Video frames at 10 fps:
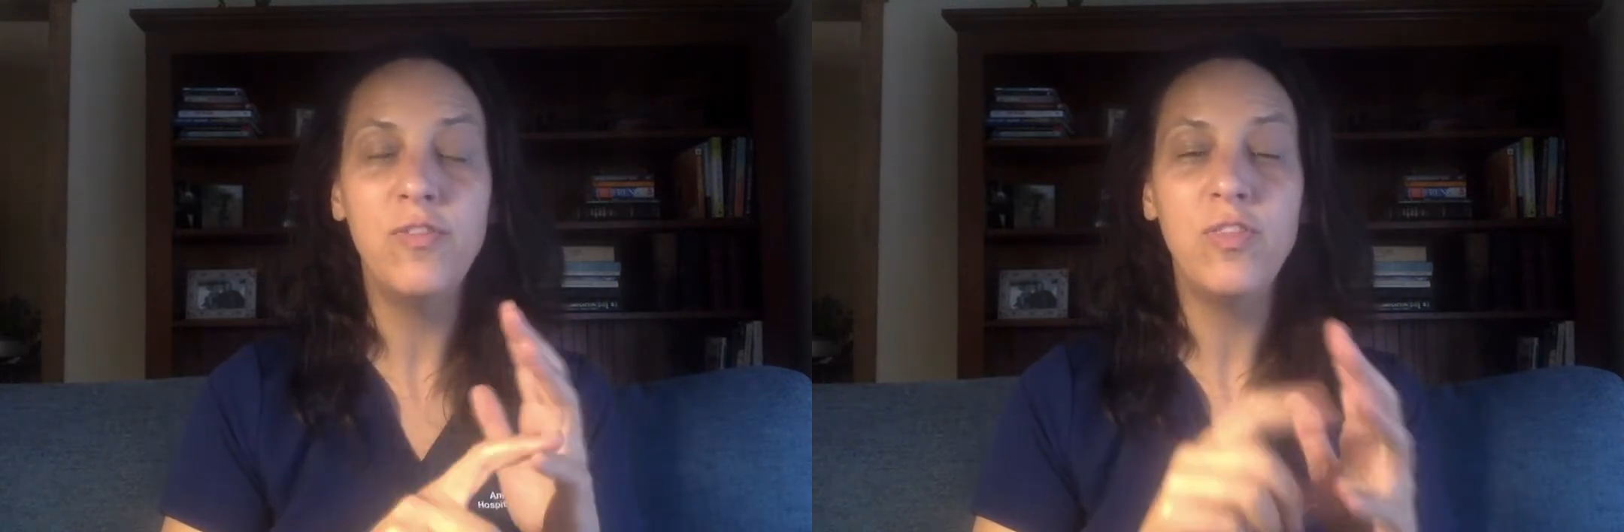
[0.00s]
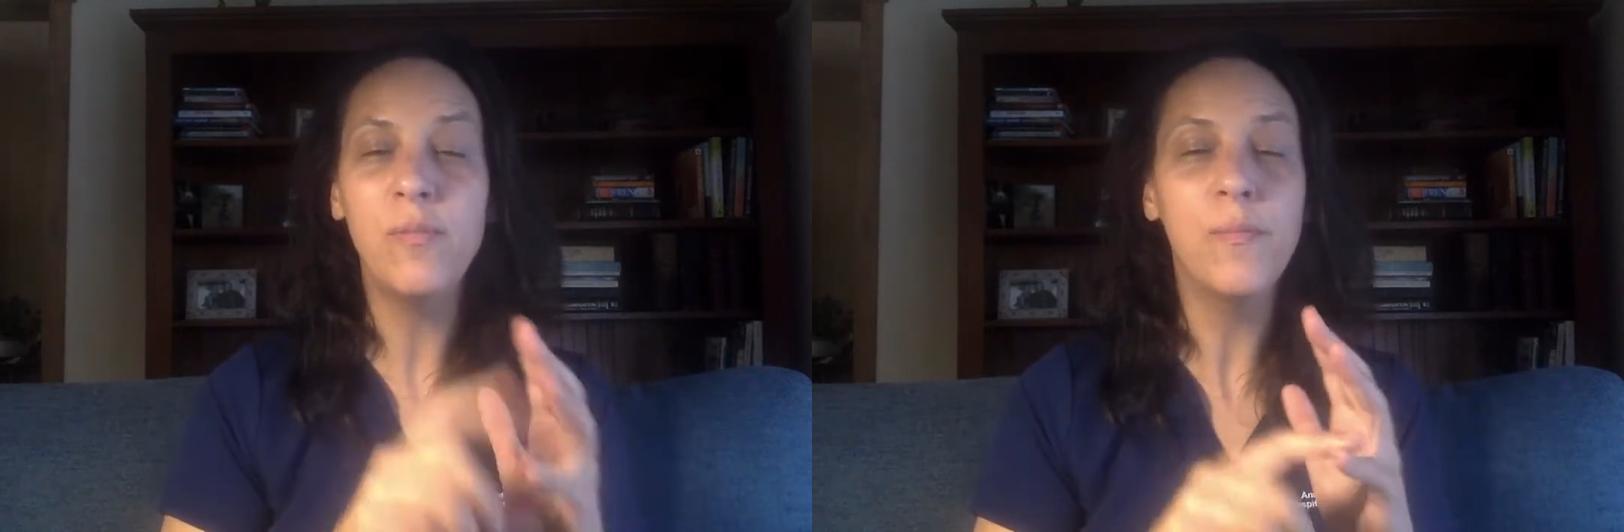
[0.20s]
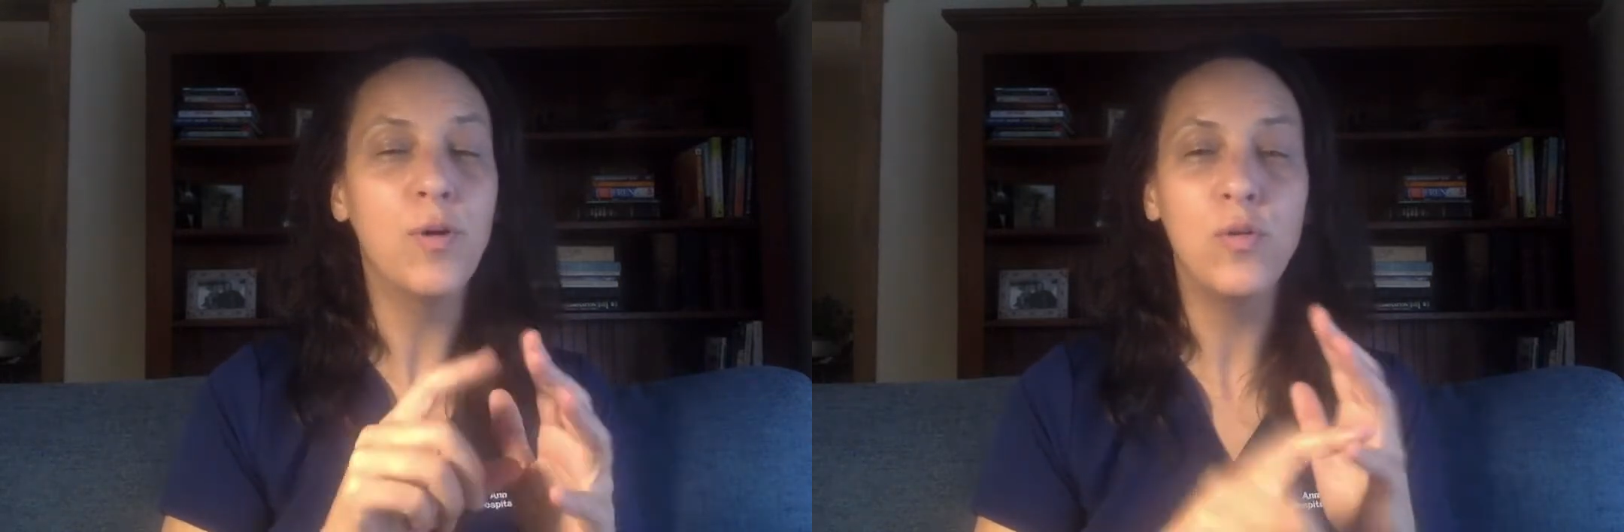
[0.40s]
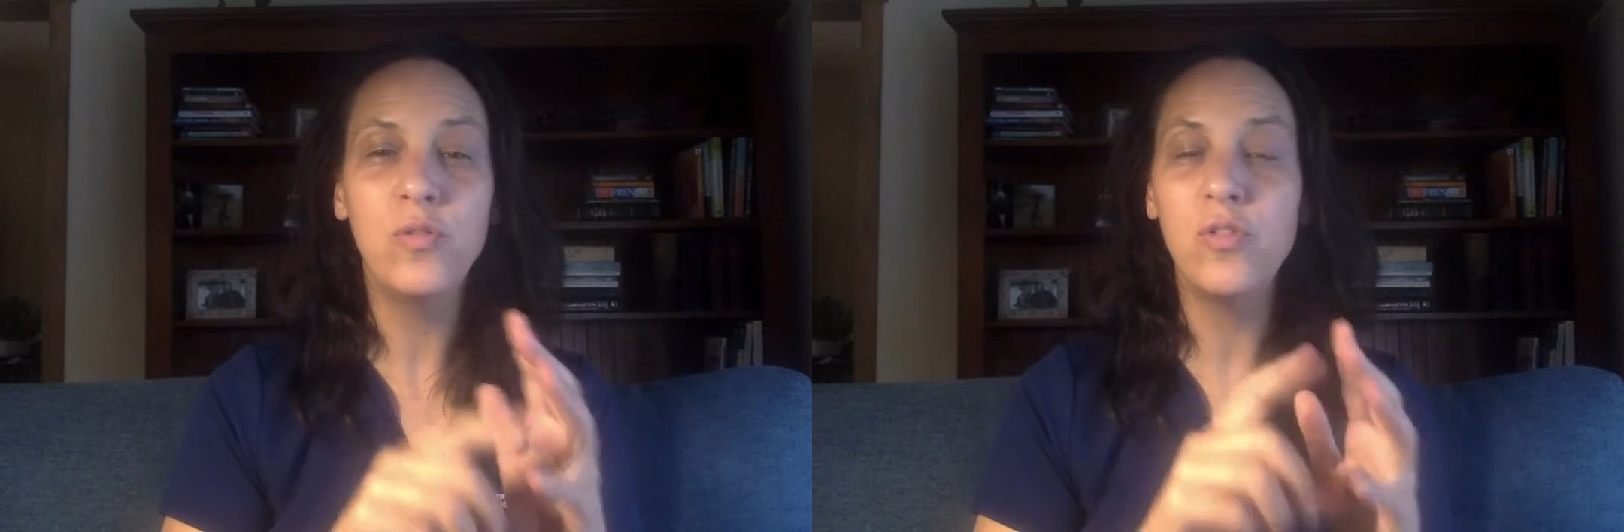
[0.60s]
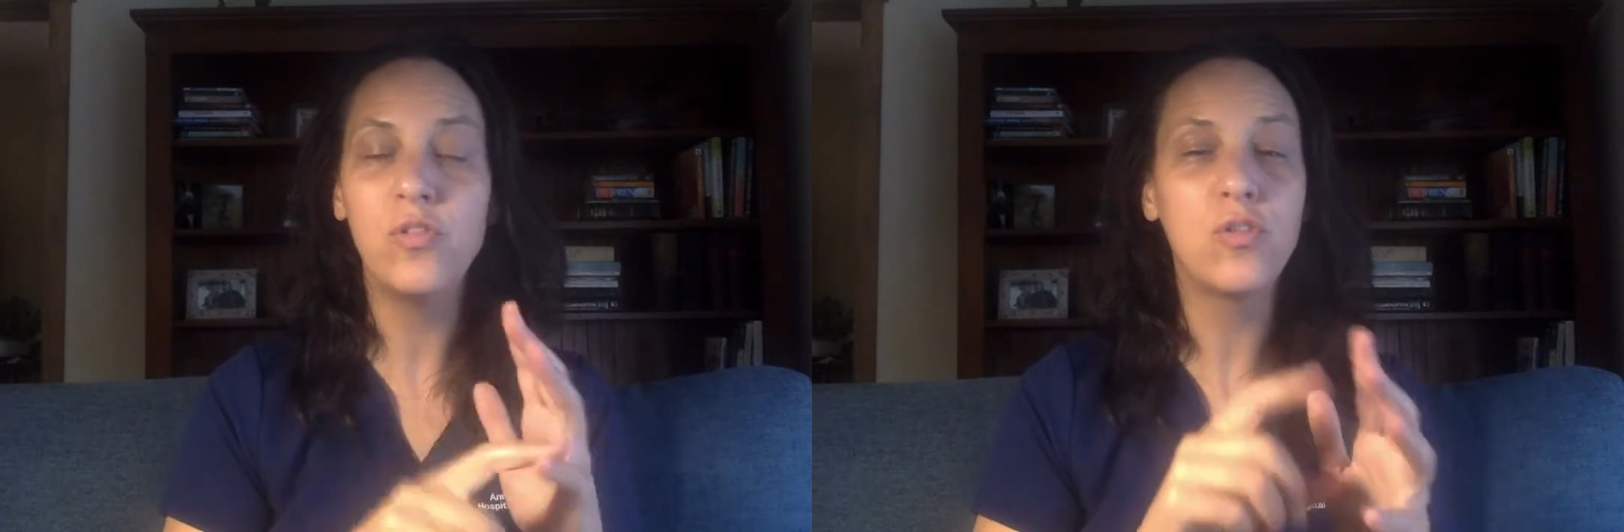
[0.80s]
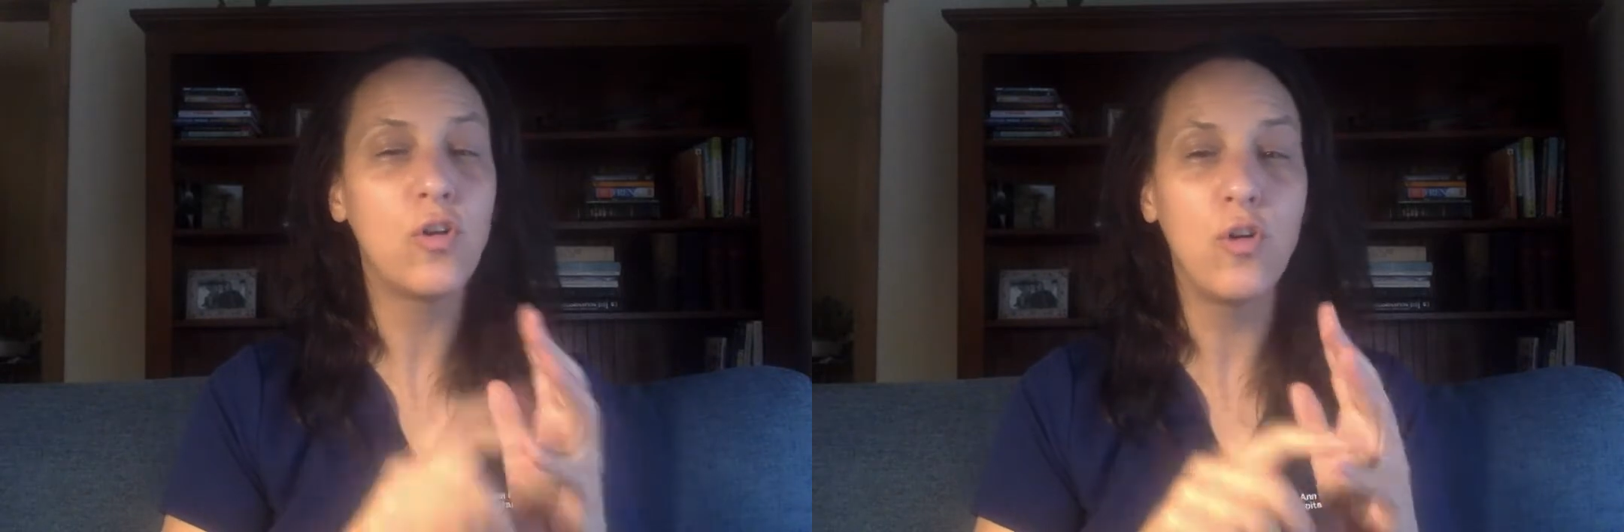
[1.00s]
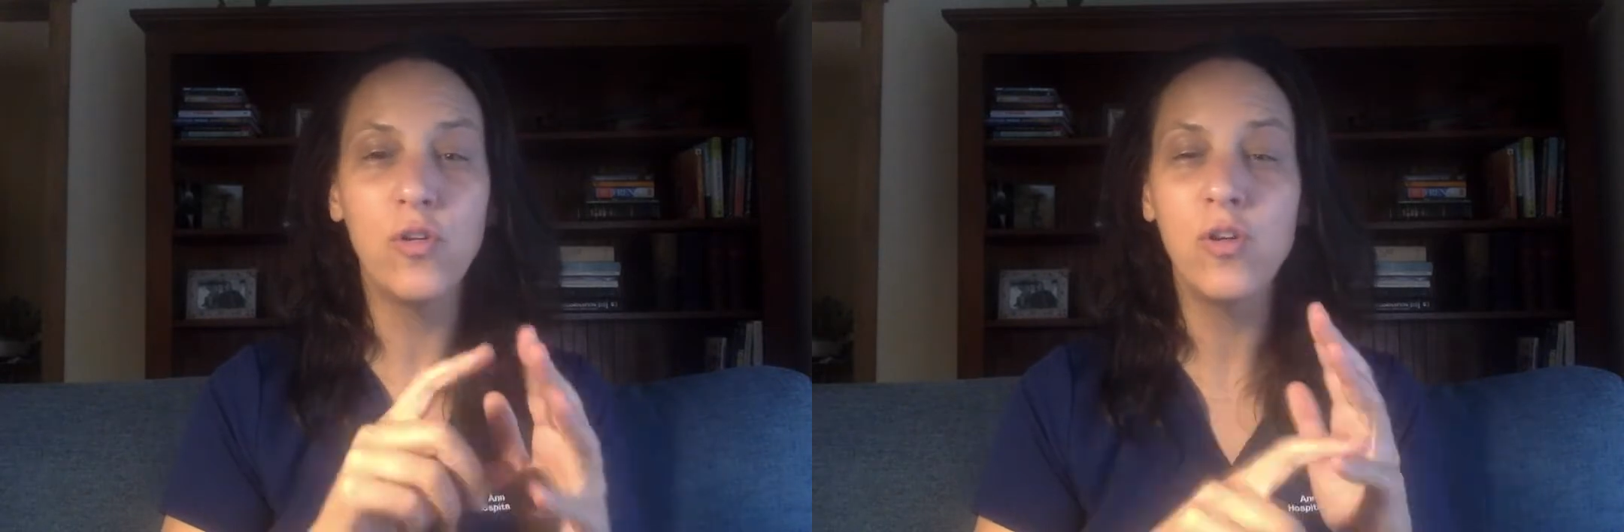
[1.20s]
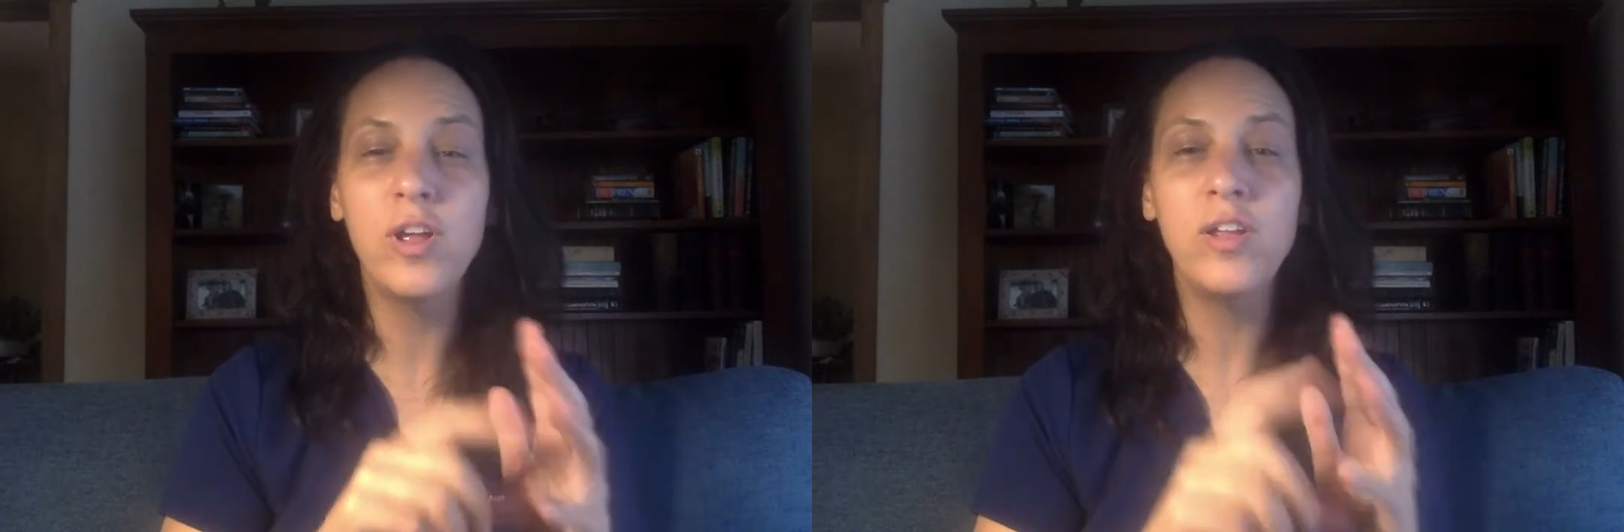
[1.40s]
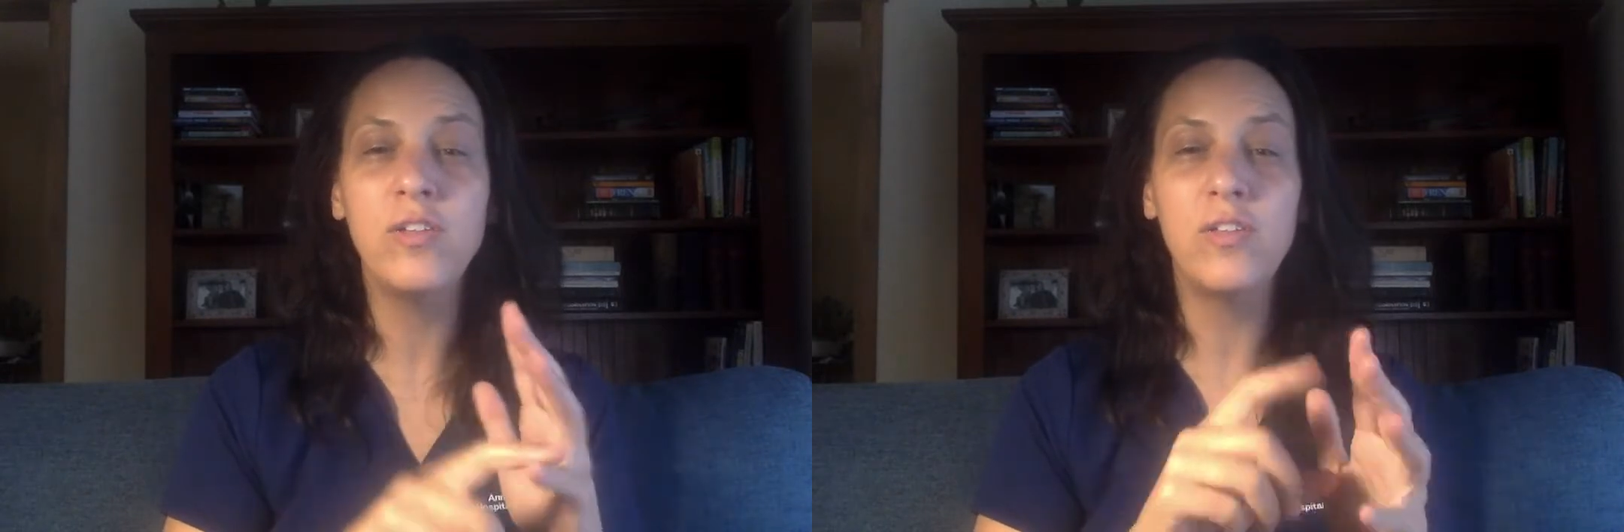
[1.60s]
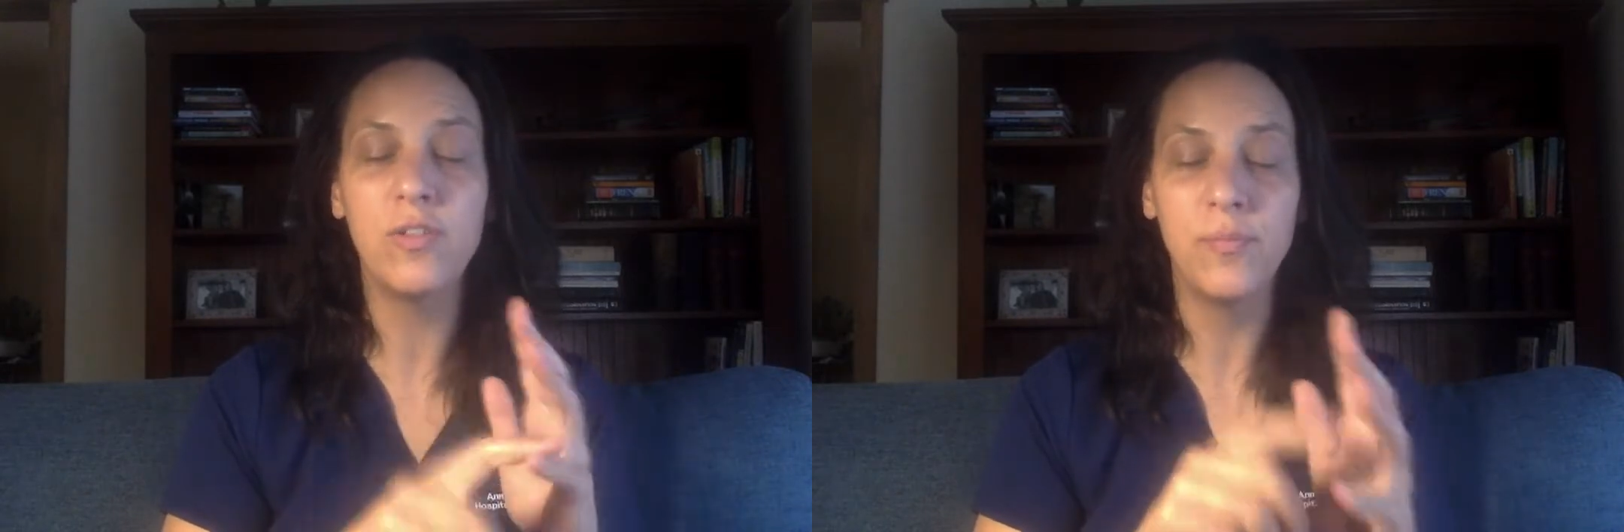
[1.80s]
the most
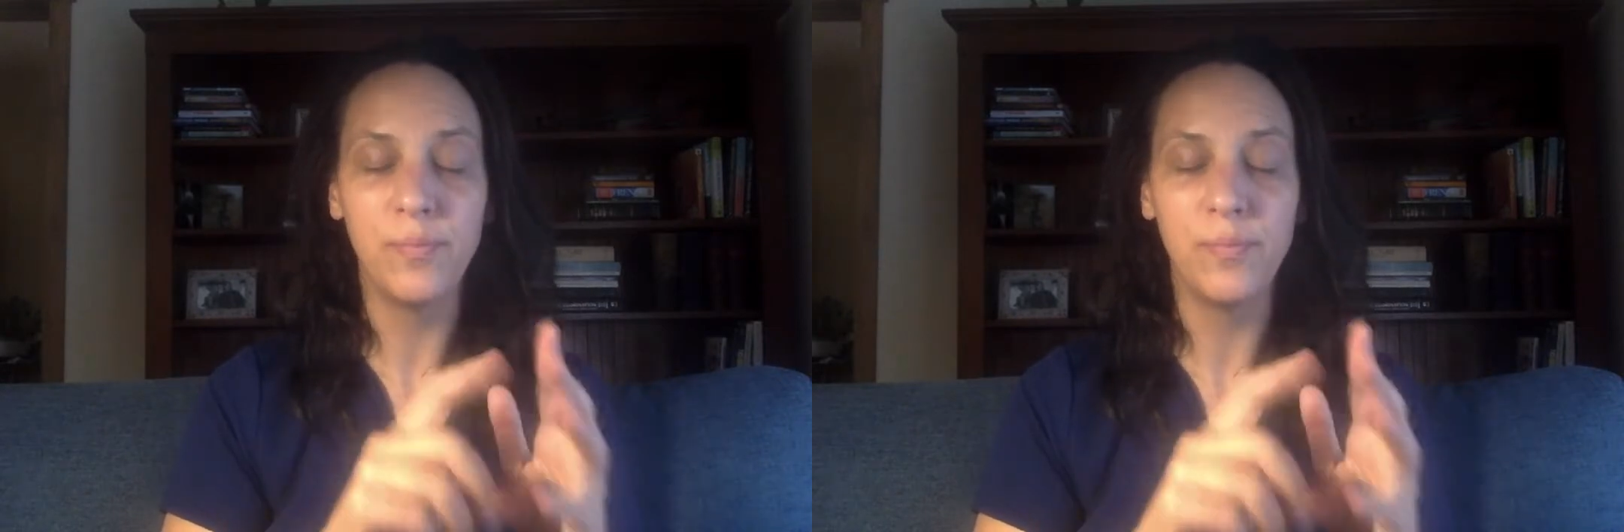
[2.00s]
current